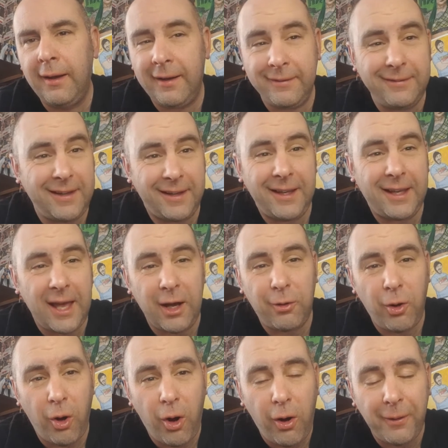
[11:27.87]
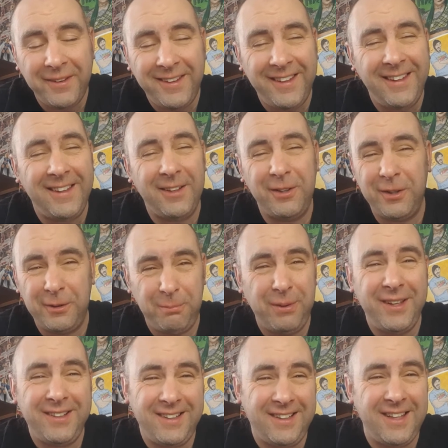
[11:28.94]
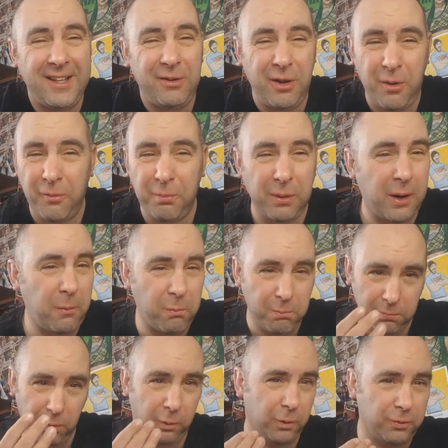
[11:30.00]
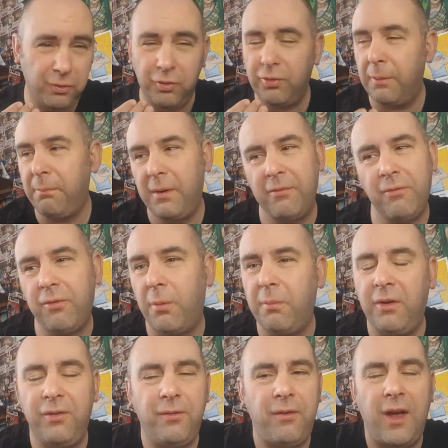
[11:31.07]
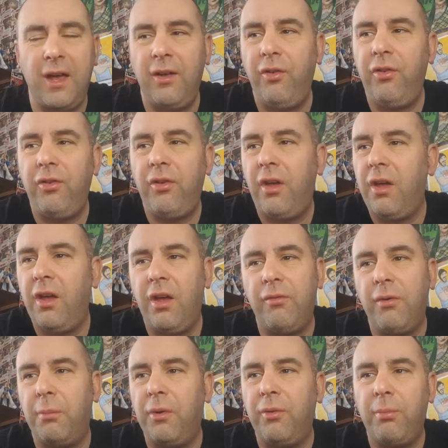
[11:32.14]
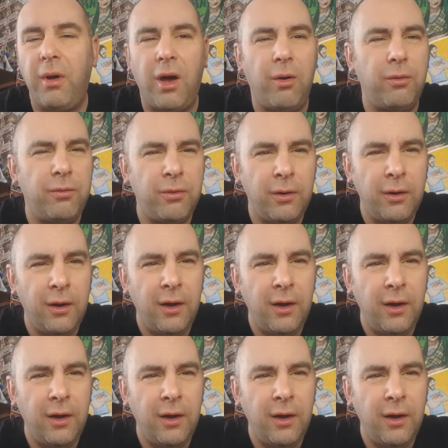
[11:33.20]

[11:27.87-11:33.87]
And did he get caught? He have like blood dripping from his face, from his mouth.